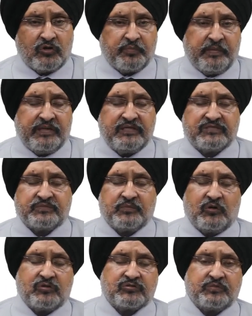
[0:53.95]
many
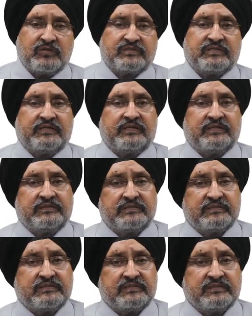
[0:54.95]
small
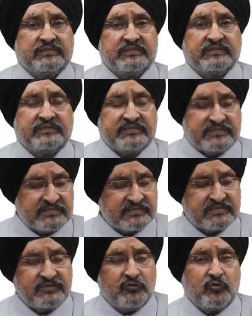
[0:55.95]
circles. This
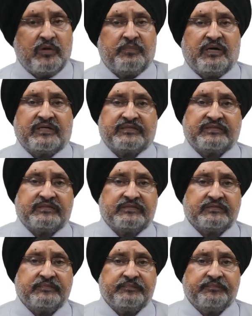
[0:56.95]
is the OMR sheet.